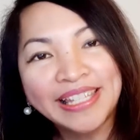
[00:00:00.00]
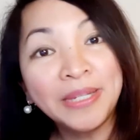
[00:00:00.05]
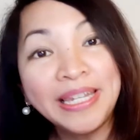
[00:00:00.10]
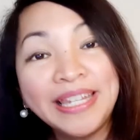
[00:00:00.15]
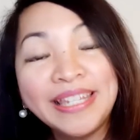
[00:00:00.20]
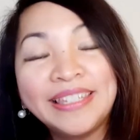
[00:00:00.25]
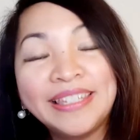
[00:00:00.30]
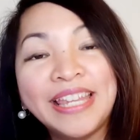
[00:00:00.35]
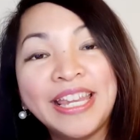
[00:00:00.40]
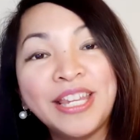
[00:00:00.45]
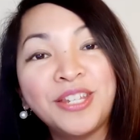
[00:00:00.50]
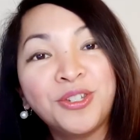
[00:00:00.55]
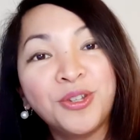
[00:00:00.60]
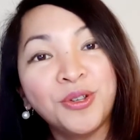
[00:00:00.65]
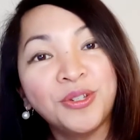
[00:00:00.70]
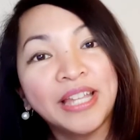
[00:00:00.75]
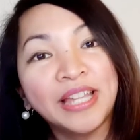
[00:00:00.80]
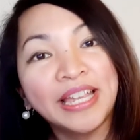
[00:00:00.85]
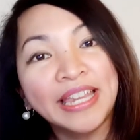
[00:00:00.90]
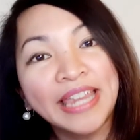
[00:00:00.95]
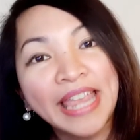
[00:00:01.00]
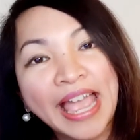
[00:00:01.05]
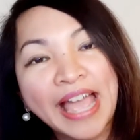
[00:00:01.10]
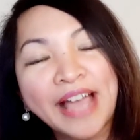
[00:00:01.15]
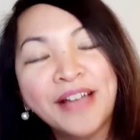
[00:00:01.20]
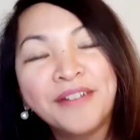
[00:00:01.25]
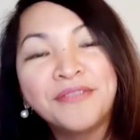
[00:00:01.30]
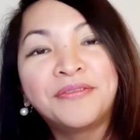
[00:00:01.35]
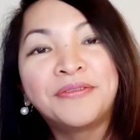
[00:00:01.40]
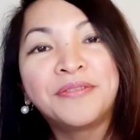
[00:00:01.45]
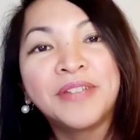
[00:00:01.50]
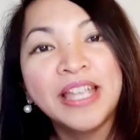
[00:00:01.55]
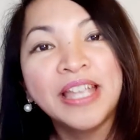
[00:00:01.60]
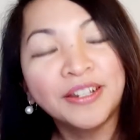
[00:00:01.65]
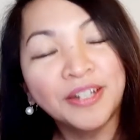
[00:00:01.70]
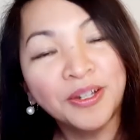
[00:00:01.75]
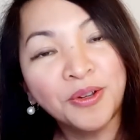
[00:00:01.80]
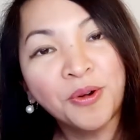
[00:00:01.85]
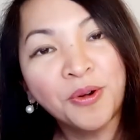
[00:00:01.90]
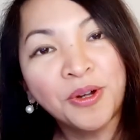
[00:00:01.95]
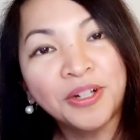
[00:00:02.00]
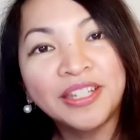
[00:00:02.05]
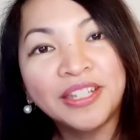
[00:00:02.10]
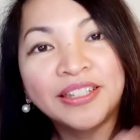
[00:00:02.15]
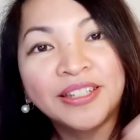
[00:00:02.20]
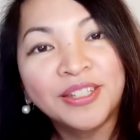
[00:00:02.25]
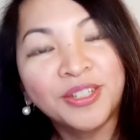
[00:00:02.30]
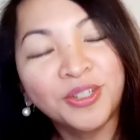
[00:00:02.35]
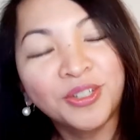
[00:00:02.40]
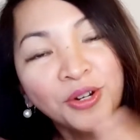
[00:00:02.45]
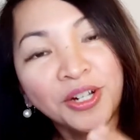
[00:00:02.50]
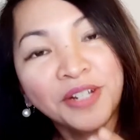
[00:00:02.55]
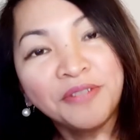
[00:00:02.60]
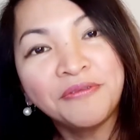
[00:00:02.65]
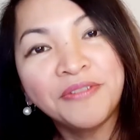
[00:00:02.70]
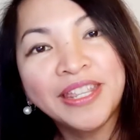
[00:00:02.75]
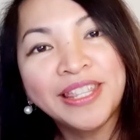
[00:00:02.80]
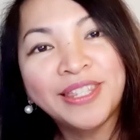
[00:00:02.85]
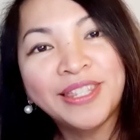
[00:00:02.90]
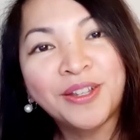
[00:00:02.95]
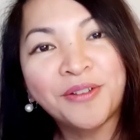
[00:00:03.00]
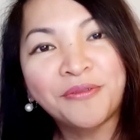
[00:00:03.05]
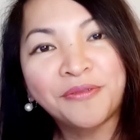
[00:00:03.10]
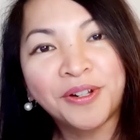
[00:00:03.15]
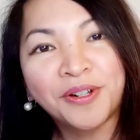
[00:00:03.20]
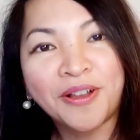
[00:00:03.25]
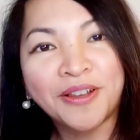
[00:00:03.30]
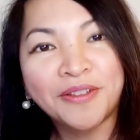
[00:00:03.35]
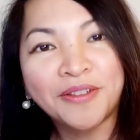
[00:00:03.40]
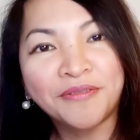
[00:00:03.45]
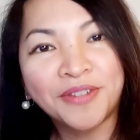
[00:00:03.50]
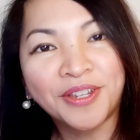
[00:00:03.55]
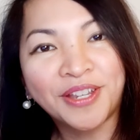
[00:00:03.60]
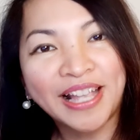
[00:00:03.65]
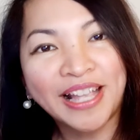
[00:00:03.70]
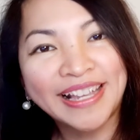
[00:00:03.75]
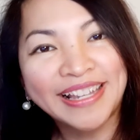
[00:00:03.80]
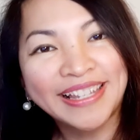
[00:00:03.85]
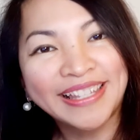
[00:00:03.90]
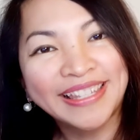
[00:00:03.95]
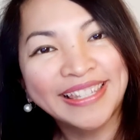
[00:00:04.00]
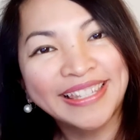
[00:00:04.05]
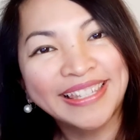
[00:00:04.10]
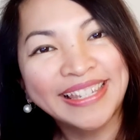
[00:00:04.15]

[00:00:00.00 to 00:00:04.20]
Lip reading: Please stay tuned. I have recorded a short video for all of you guys.